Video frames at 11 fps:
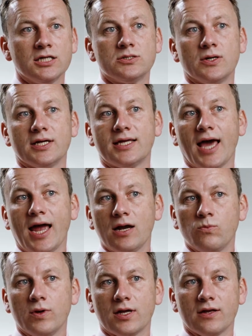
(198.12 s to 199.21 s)
So
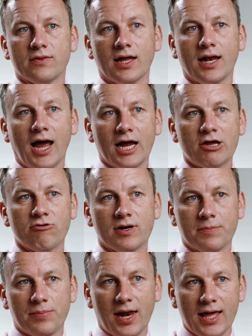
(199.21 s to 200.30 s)
again, we can then
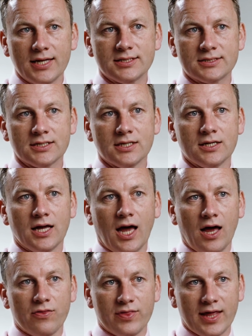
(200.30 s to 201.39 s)
accurately place
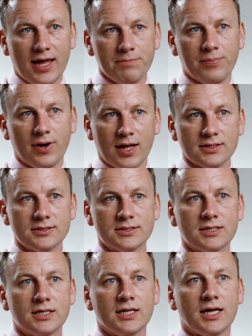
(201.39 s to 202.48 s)
uh, the
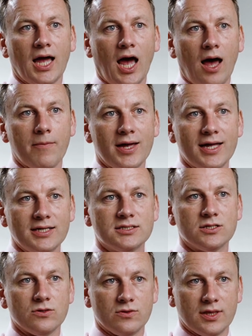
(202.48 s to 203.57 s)
implants um,
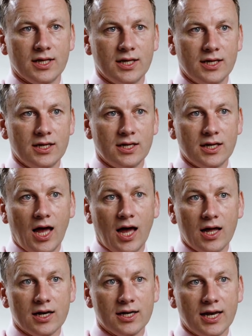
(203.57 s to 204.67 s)
into the
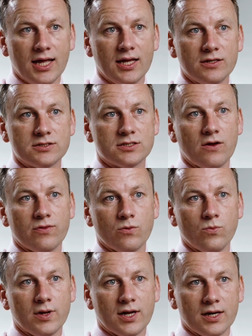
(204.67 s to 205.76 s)
uh, knee so that
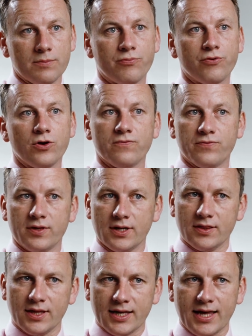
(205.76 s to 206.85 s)
we can improve the,
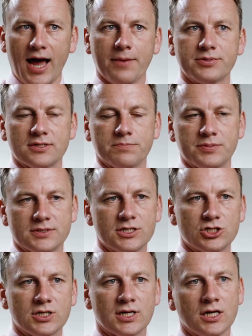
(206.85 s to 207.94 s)
the gaps and
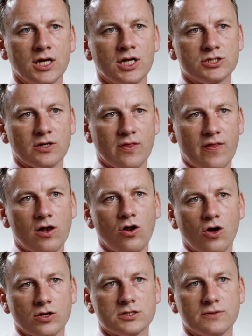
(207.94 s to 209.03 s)
positioning so that the
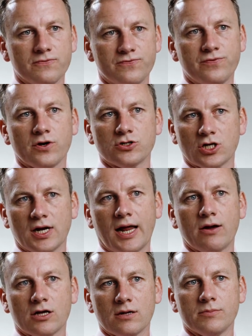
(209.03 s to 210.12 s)
long-term functional
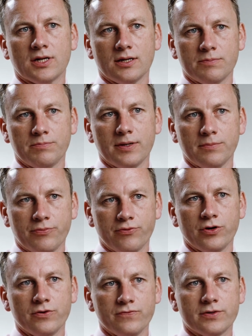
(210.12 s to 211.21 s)
outcome can be
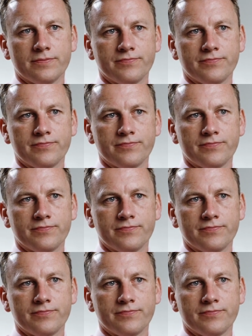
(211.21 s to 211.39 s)
improved.